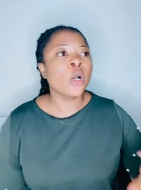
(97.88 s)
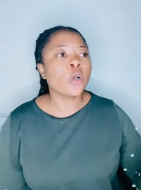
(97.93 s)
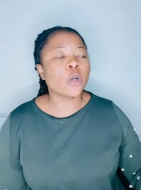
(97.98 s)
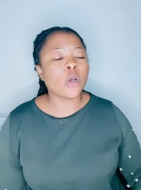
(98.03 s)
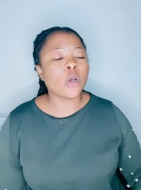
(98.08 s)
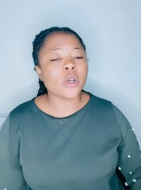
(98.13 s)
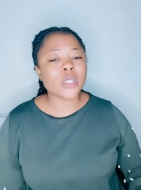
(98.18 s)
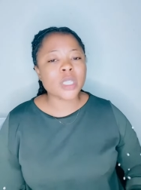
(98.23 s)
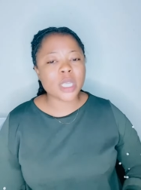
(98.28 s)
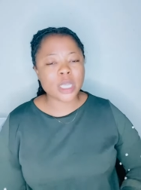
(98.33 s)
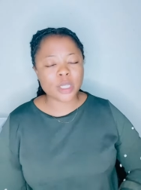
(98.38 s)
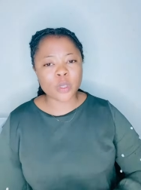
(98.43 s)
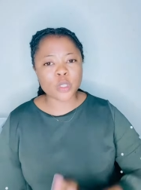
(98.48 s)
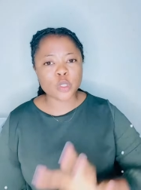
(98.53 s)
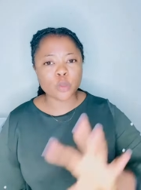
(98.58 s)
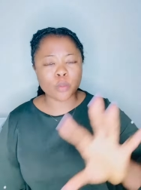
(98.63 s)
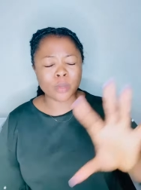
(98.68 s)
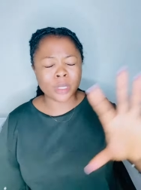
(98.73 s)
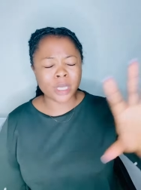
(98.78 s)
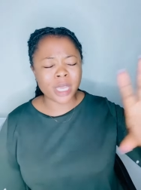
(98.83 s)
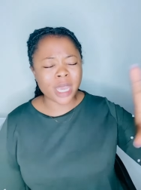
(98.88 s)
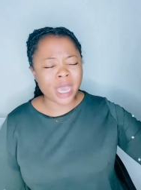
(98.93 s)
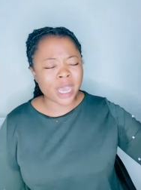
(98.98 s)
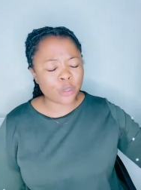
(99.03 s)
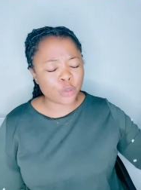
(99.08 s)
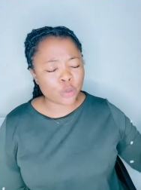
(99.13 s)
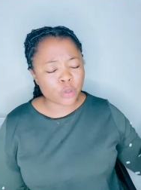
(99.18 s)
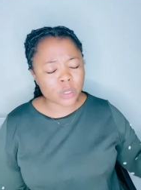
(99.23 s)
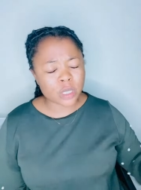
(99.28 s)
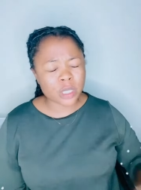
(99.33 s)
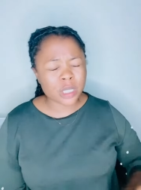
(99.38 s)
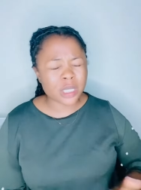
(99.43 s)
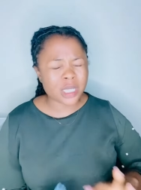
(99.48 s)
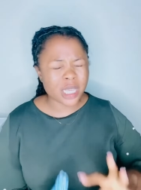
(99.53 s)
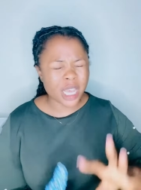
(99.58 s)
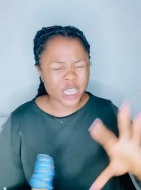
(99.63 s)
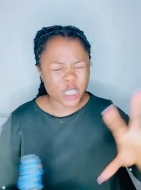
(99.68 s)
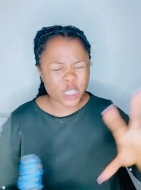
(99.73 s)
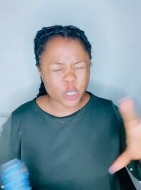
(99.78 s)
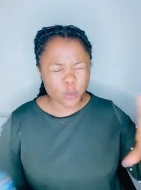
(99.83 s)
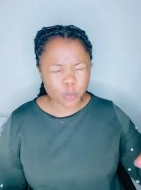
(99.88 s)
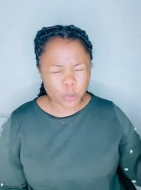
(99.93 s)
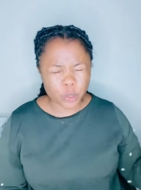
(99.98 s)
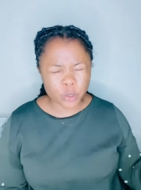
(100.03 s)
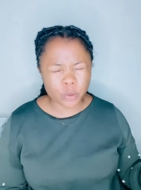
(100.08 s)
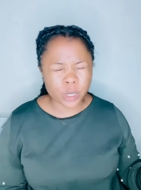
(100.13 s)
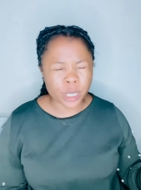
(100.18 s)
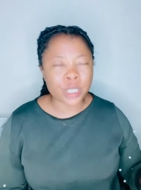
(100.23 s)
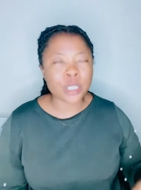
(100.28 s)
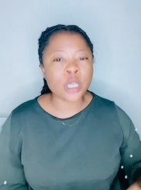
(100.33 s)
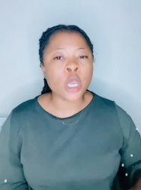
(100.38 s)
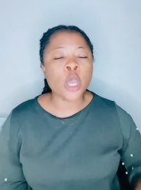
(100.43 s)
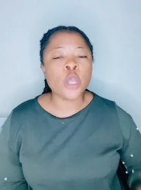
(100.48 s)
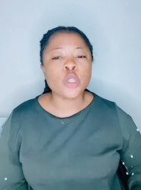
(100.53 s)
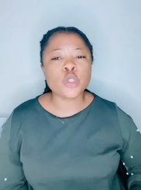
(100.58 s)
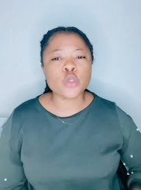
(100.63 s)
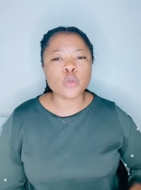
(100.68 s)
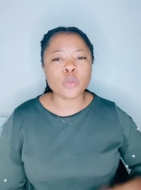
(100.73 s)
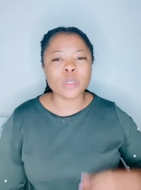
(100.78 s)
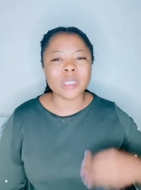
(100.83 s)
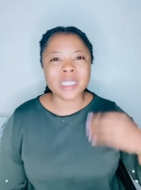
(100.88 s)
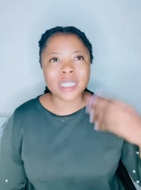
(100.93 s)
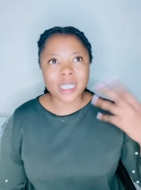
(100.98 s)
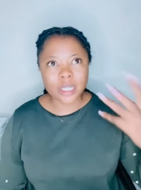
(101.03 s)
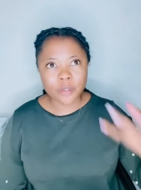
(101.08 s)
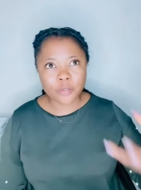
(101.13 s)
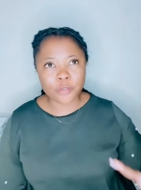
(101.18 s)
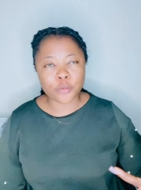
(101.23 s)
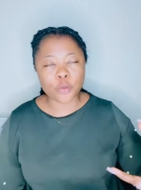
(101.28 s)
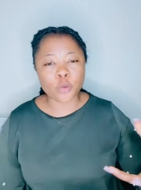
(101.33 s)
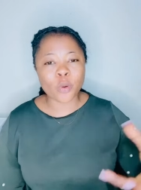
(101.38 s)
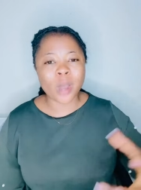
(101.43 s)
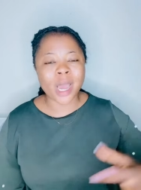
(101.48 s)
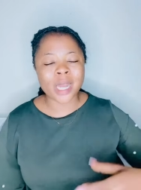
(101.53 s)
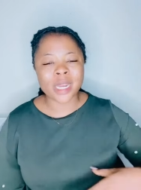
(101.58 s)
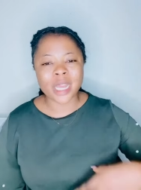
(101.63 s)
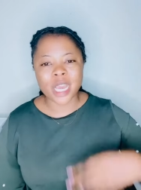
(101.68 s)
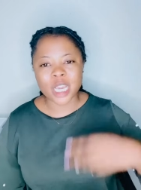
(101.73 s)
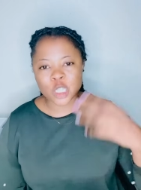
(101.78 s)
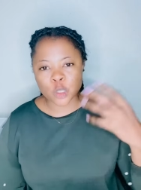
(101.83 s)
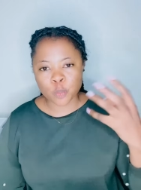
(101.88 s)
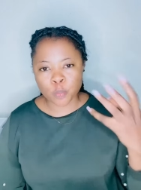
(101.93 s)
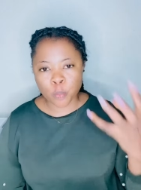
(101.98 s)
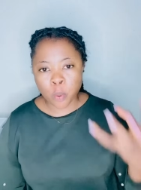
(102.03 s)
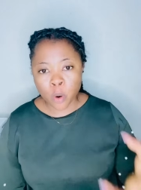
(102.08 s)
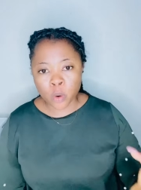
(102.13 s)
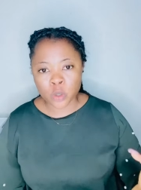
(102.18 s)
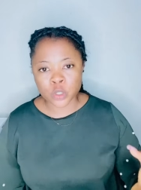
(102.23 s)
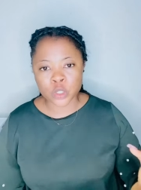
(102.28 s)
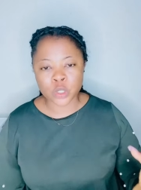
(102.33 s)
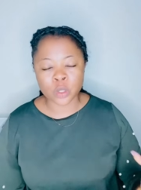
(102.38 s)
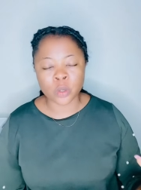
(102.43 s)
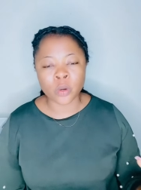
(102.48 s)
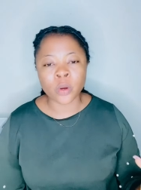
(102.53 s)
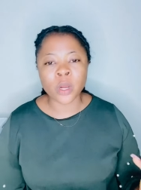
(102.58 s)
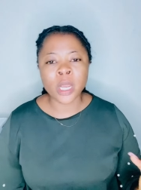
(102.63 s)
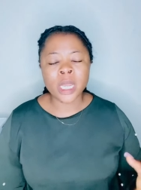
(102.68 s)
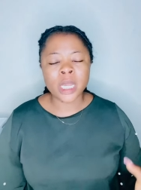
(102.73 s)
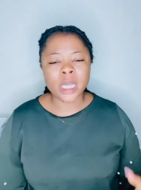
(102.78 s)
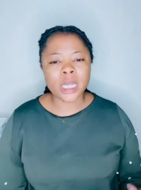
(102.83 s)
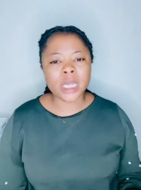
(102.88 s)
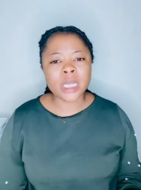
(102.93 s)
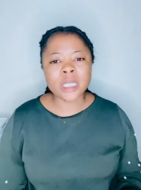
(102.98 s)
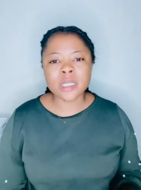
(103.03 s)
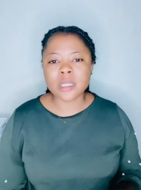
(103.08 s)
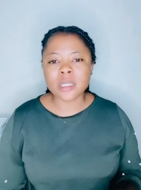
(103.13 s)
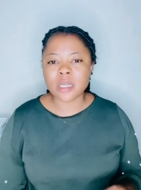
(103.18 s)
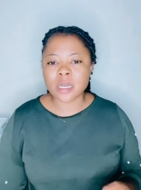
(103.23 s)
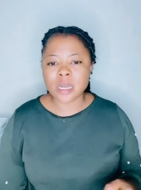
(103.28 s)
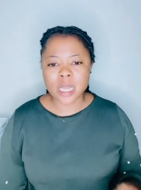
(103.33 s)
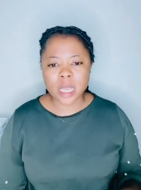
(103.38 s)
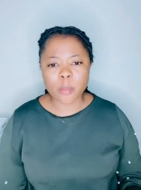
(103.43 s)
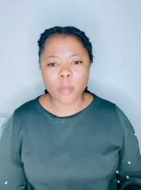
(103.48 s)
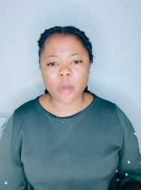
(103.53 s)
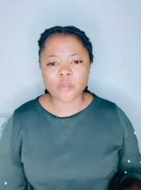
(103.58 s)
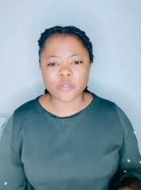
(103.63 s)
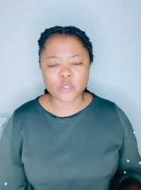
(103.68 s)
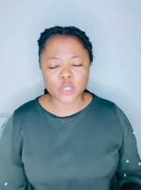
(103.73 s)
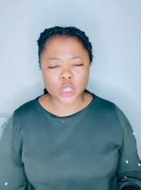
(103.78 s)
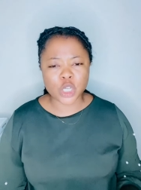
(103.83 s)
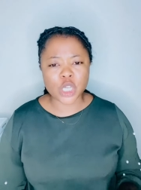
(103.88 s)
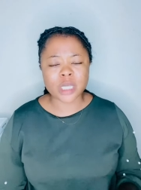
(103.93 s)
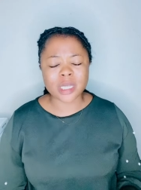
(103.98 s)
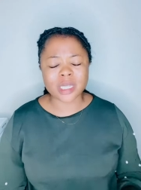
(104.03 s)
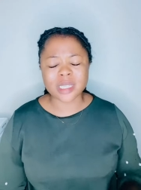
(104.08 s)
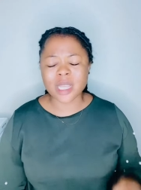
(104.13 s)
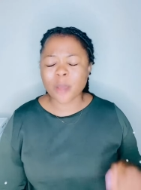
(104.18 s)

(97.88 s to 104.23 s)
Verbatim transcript: God says He's going to be eh, using this experience to give you an exposure in the name of Jesus.